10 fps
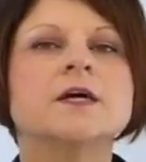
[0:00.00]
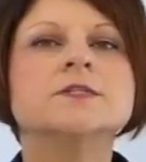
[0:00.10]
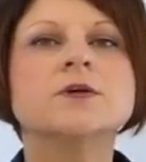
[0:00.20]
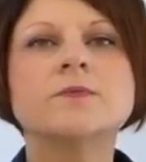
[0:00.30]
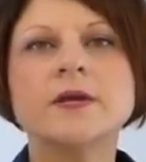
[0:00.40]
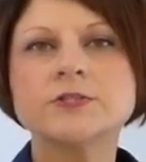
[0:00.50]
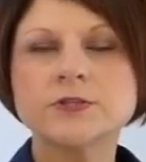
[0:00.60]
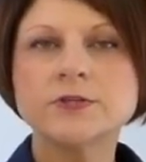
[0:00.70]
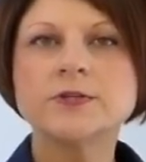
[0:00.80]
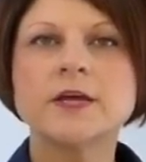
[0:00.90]
So make
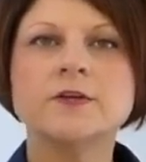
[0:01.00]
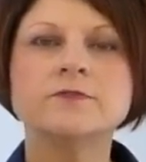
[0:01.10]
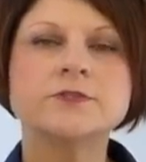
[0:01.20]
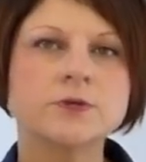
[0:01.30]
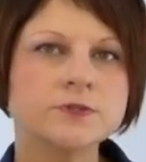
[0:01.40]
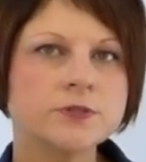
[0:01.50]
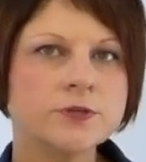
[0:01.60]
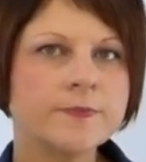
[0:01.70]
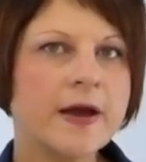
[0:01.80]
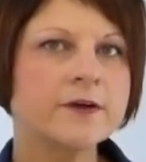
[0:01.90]
sure that you've chosen
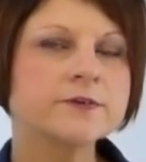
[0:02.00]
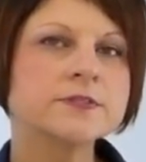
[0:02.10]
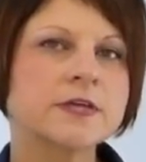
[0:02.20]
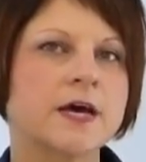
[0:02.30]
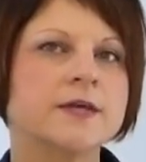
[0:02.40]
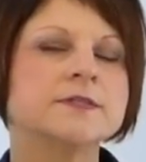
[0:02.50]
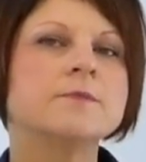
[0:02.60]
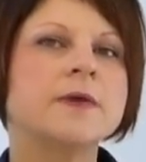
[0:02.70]
your pattern size